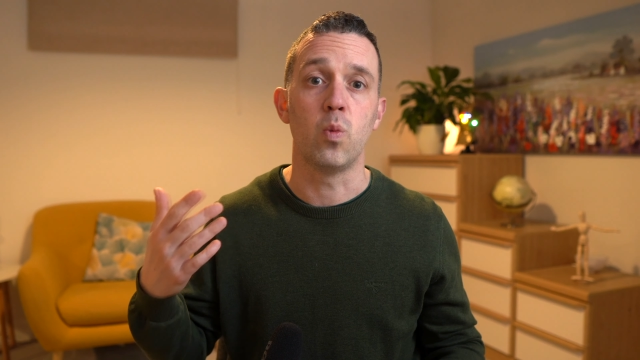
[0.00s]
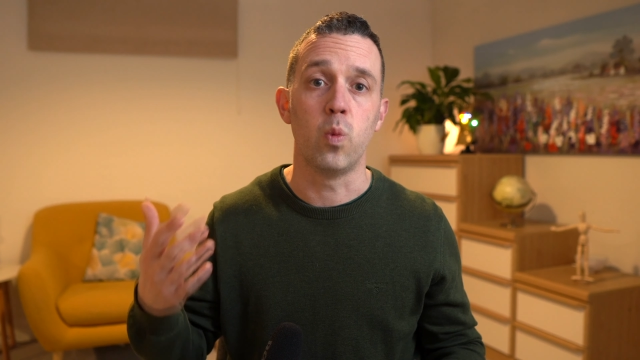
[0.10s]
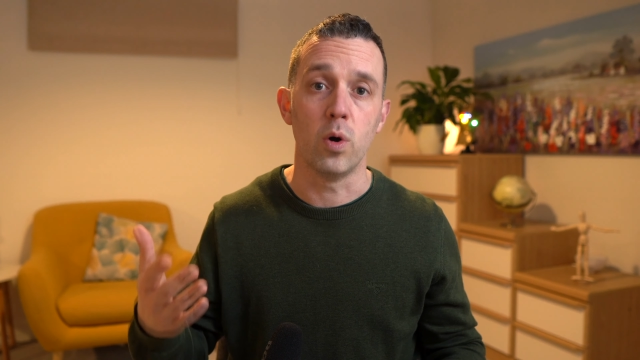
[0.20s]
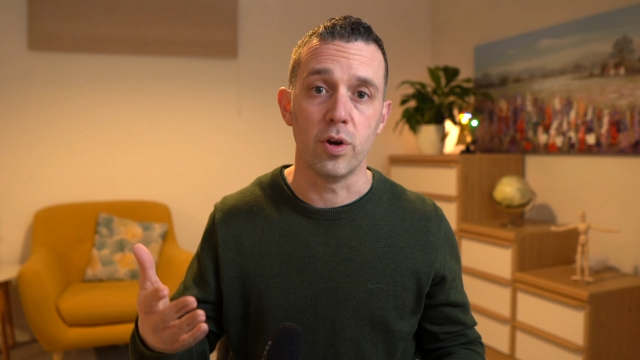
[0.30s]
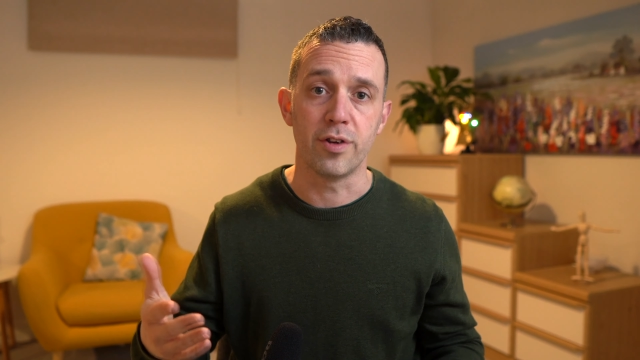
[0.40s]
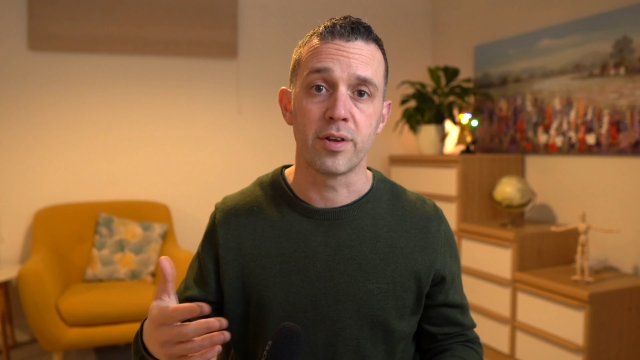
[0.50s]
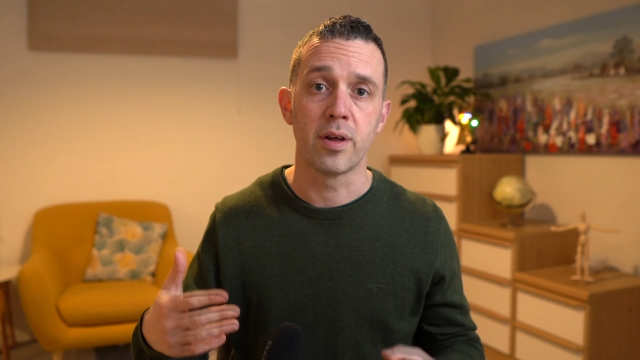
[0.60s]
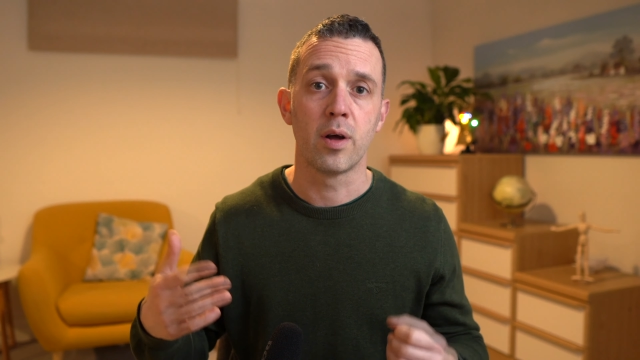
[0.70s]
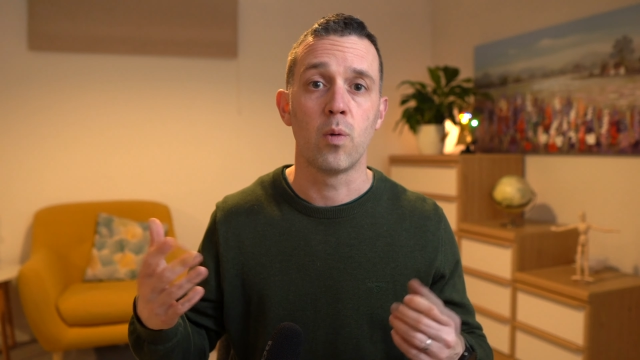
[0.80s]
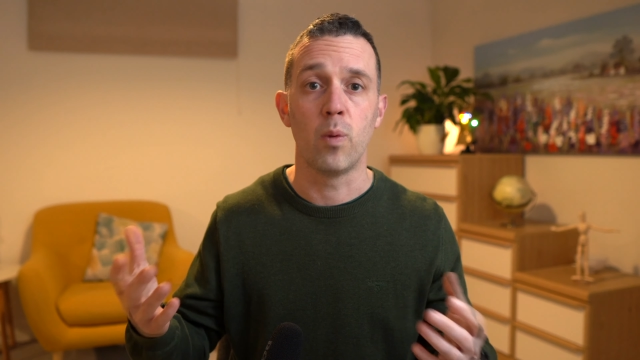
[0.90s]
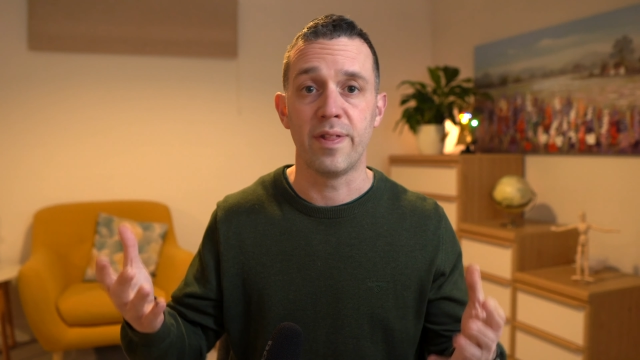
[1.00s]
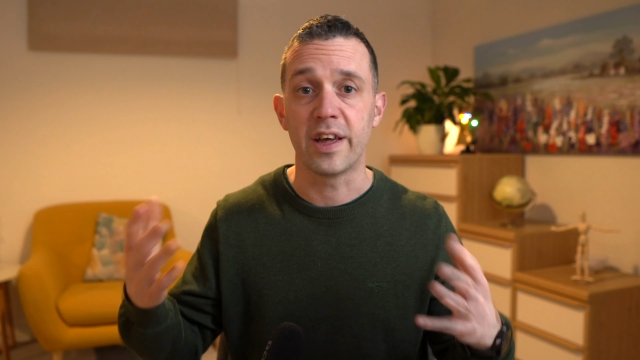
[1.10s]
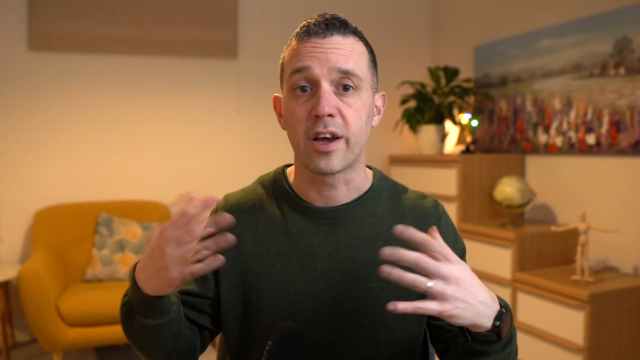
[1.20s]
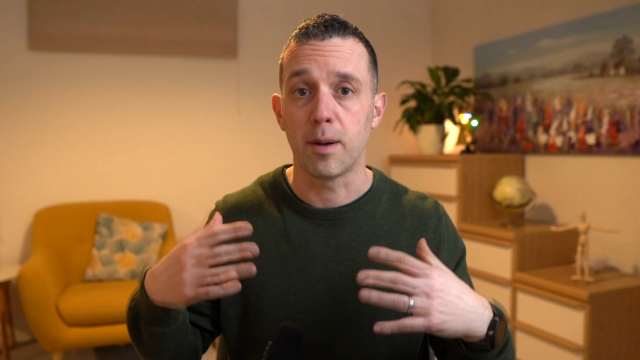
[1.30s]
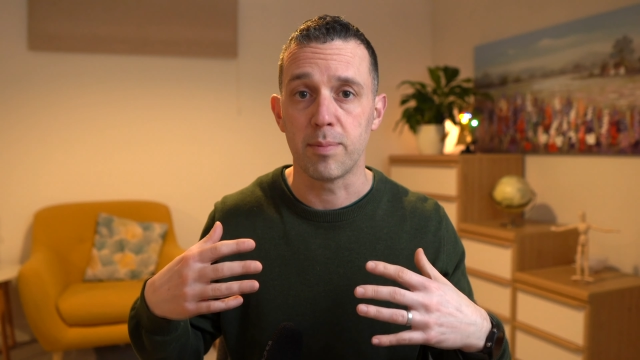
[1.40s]
would when they
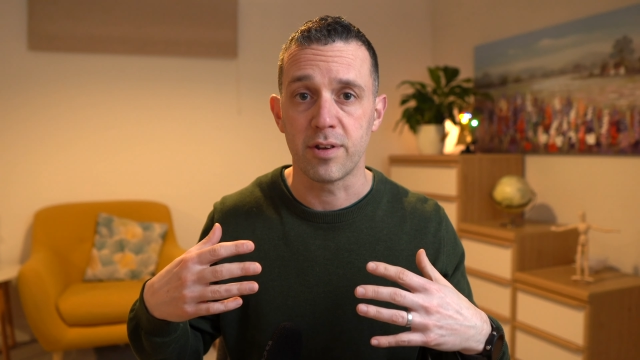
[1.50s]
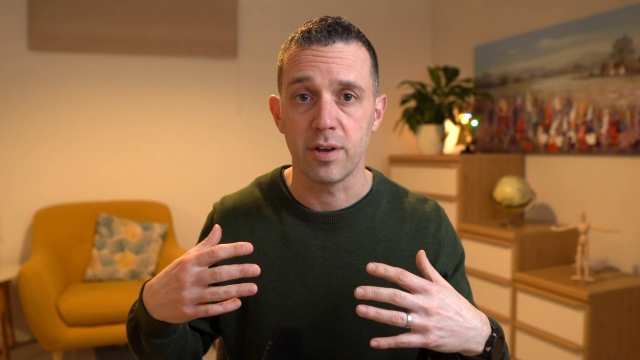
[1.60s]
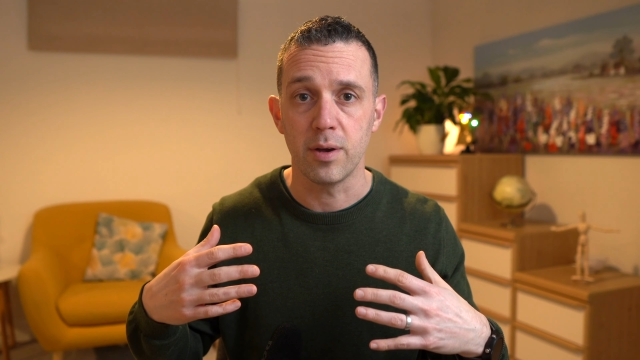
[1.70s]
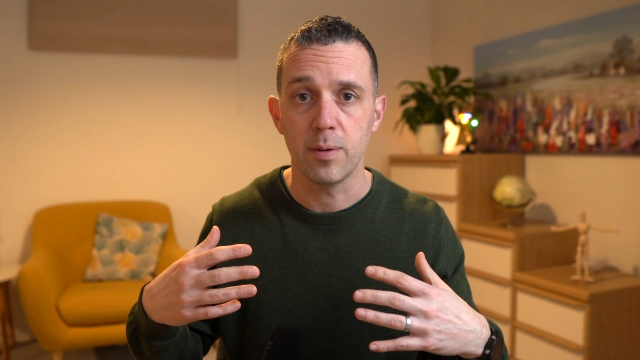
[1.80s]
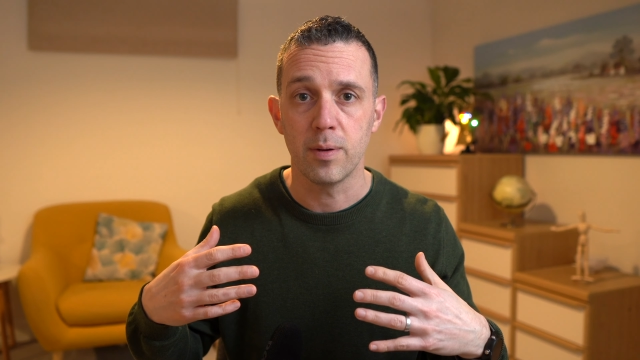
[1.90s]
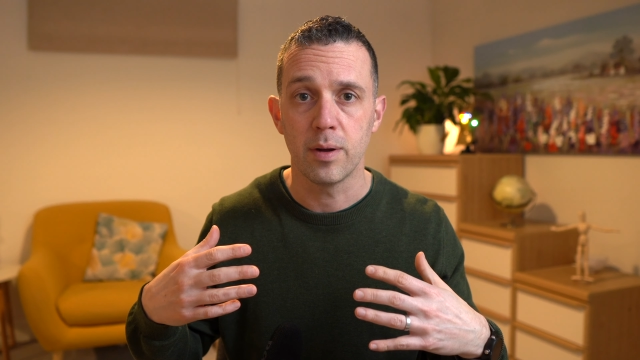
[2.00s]
come to you.